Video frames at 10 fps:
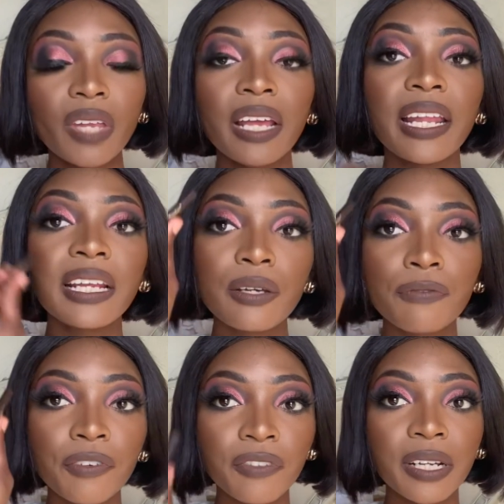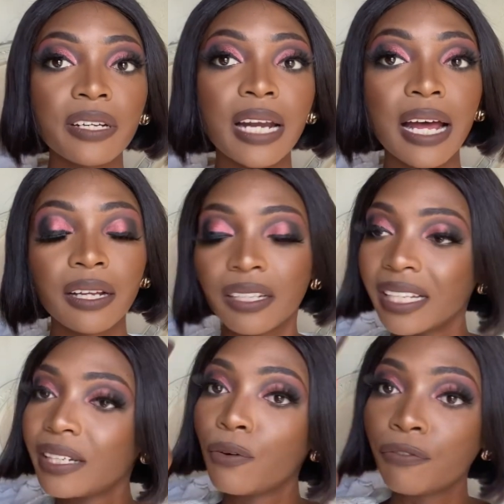Lelu 50
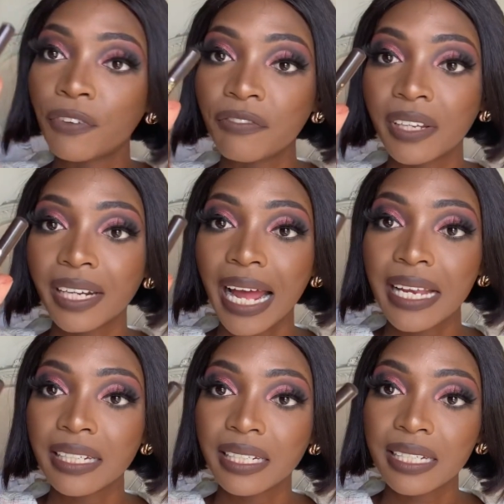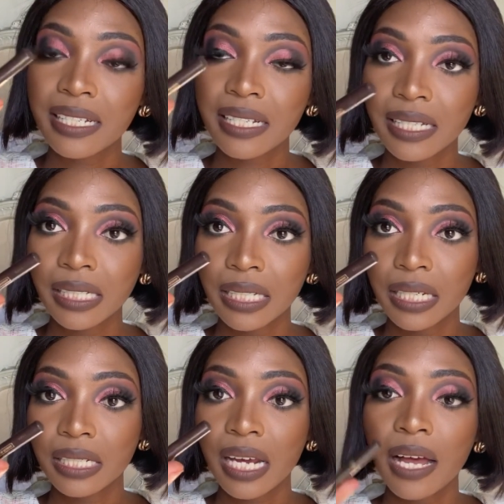rand lelu
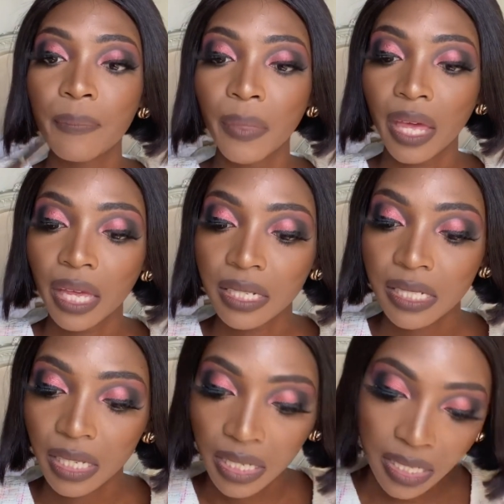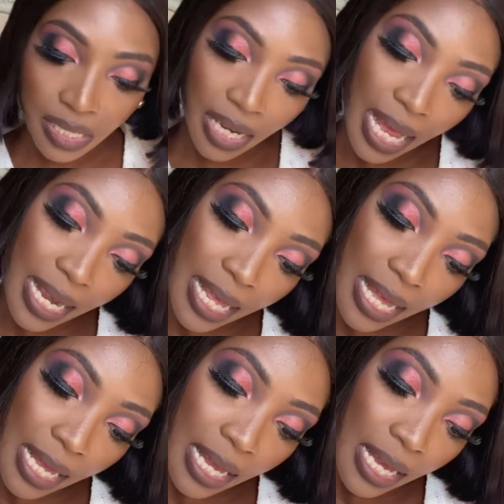Signuture. It is
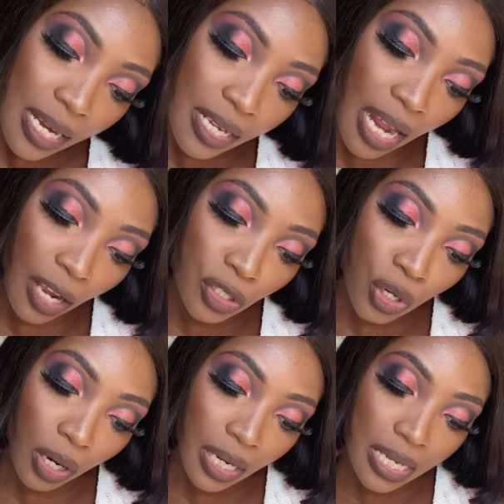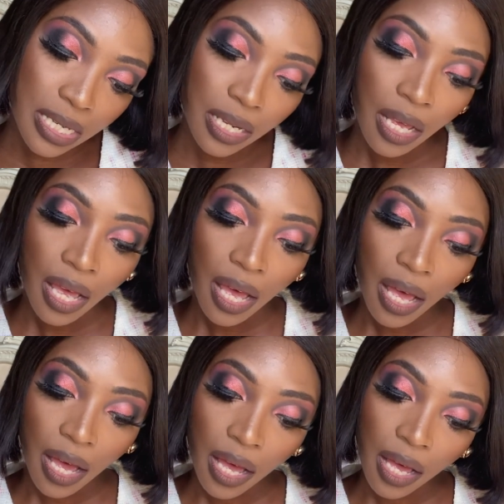color dark chocolate.
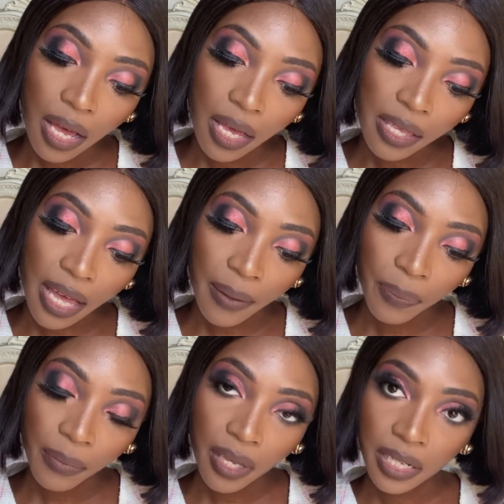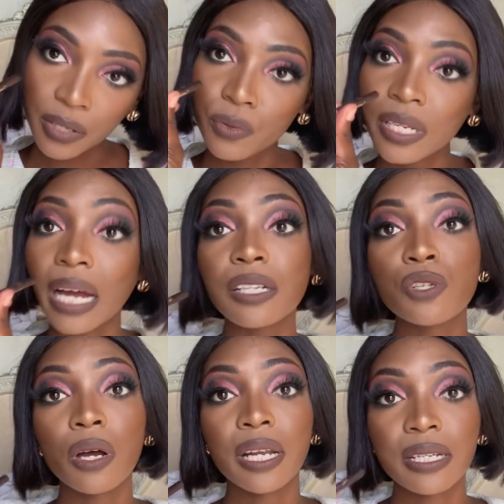Yeah, little dark
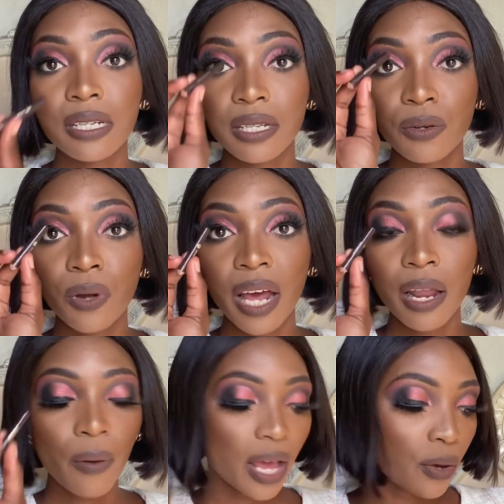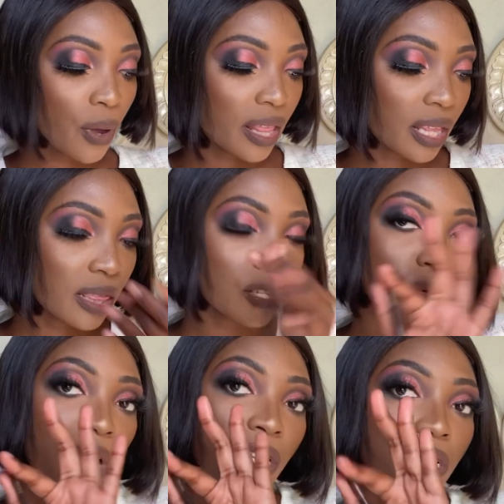chocolate or color walo, and then this
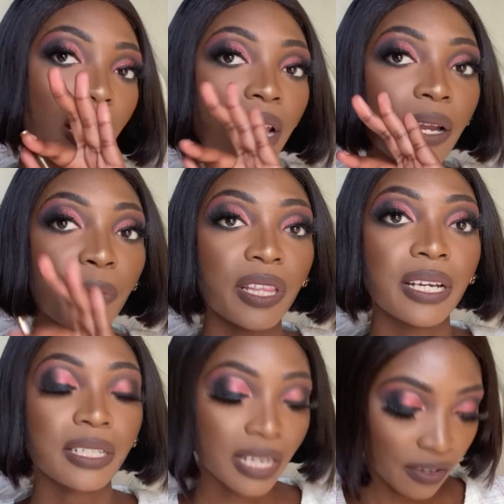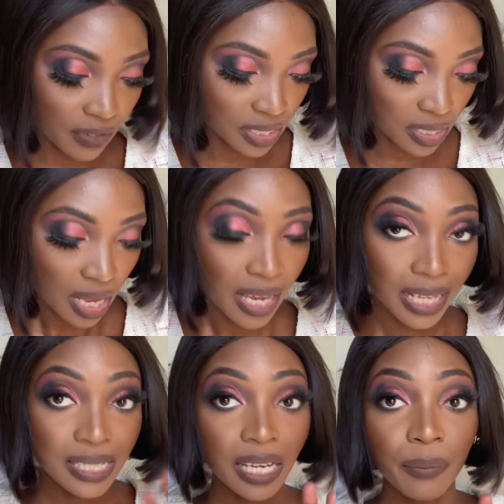one is color number 3 Davis.
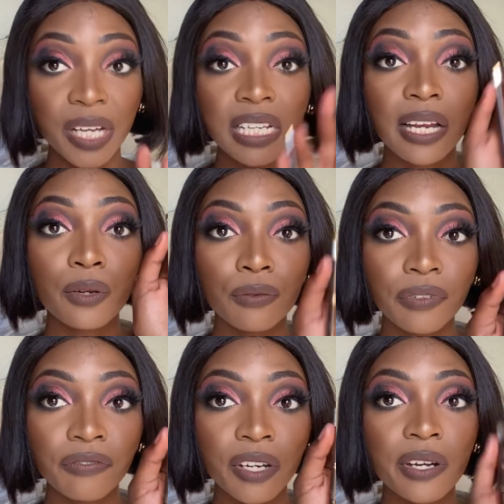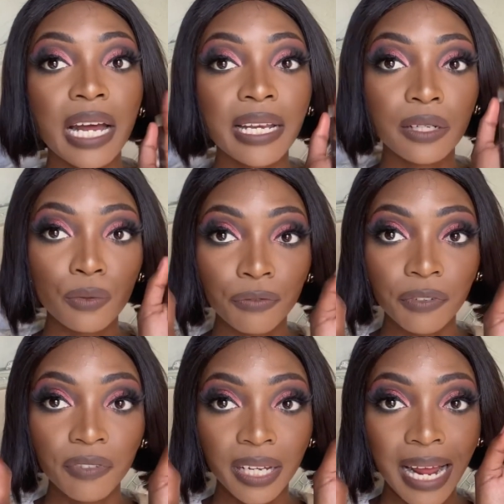They'll take my channel 15 rand, little
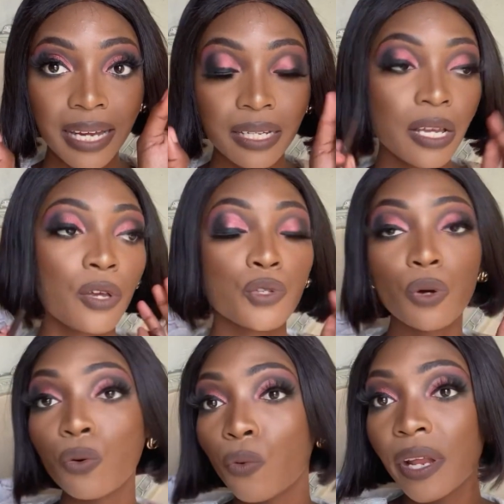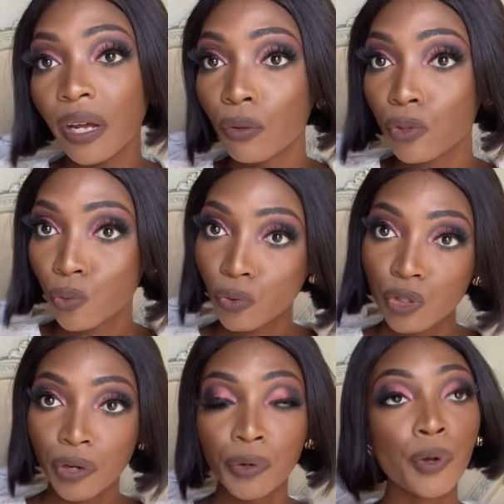50 rand. So when I go to
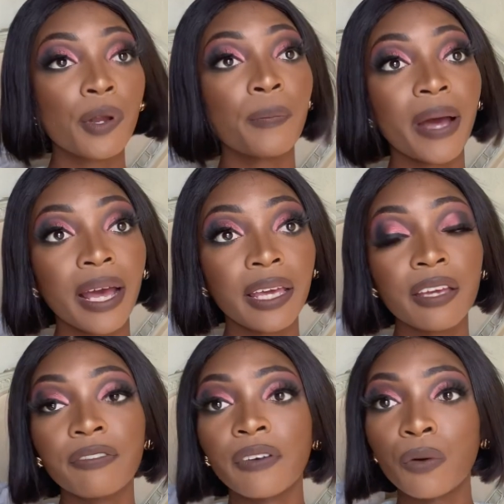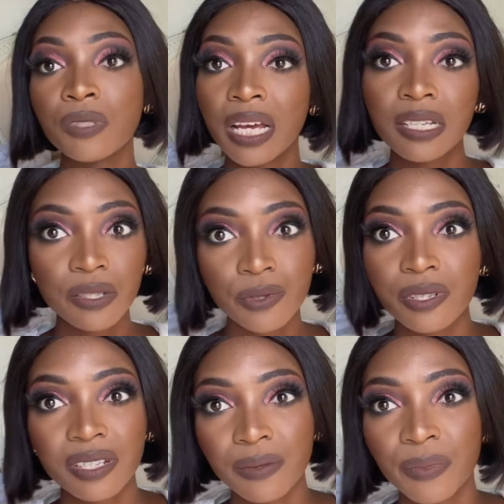which one I'm gonna buy if I would send this
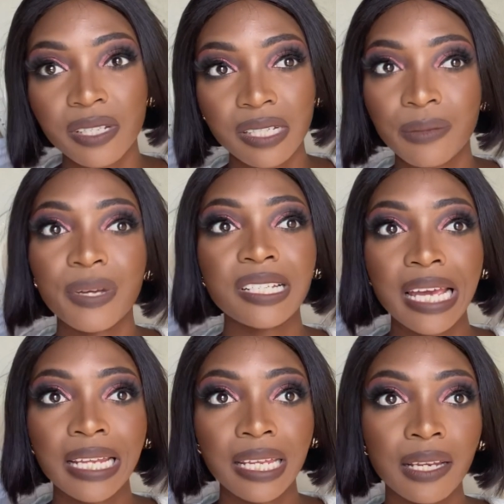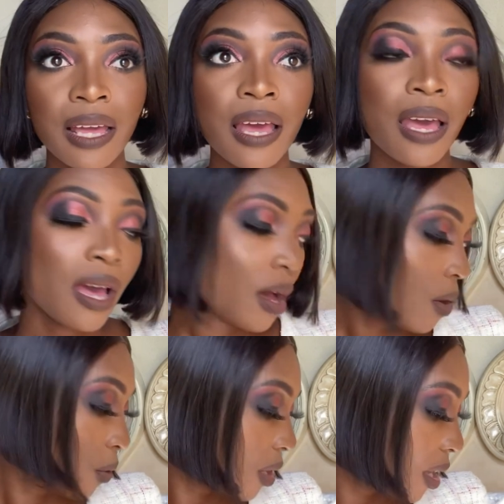was my Chinese.
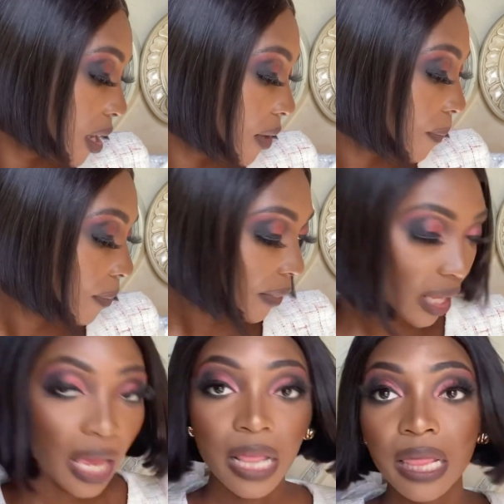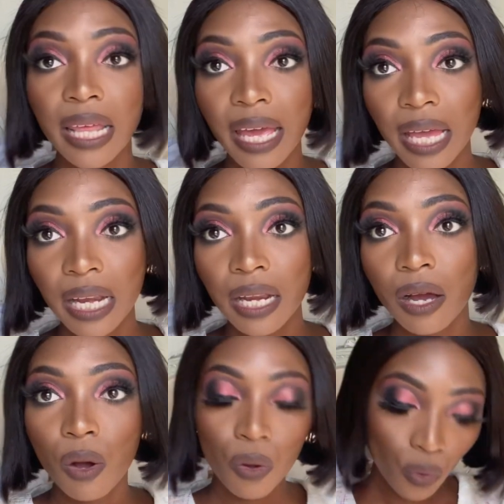Okay, and then
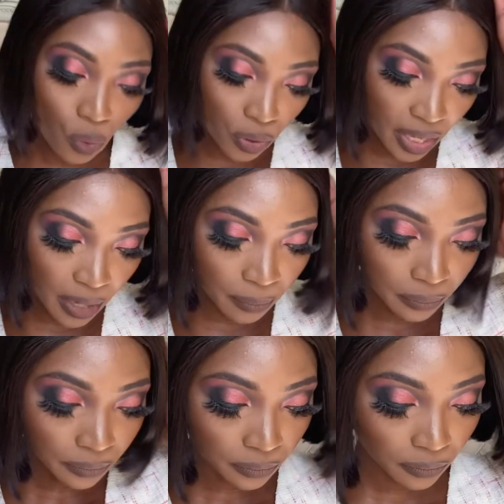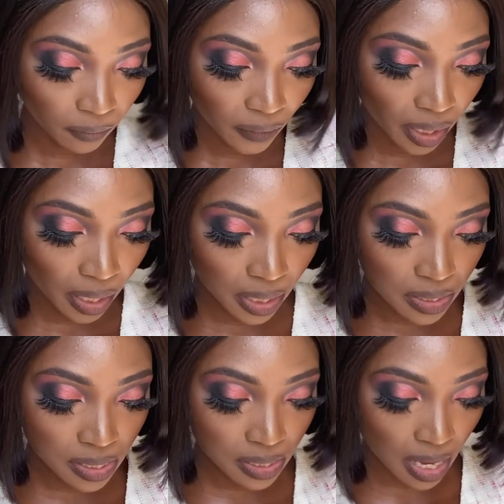ogunye,
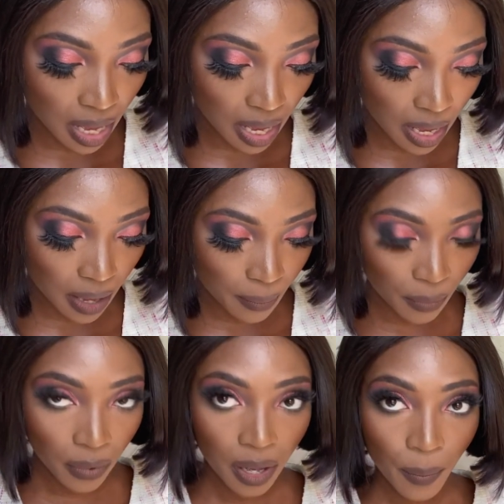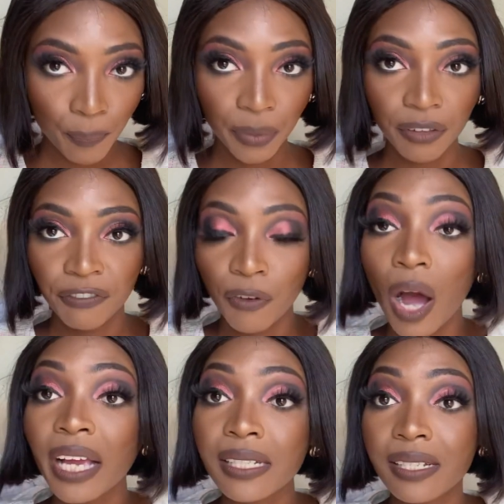it's before
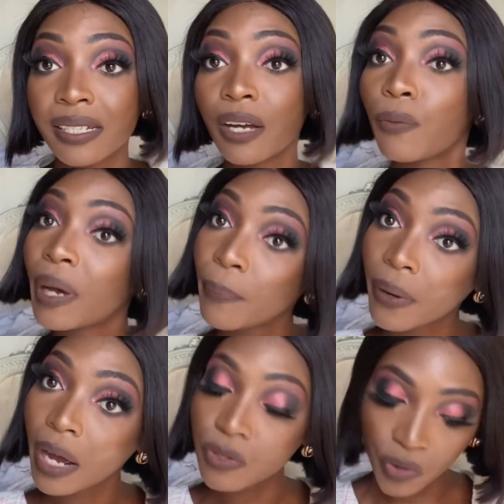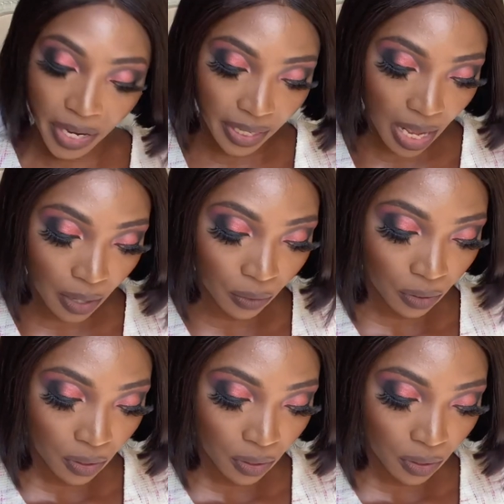I get to start on my brows right now,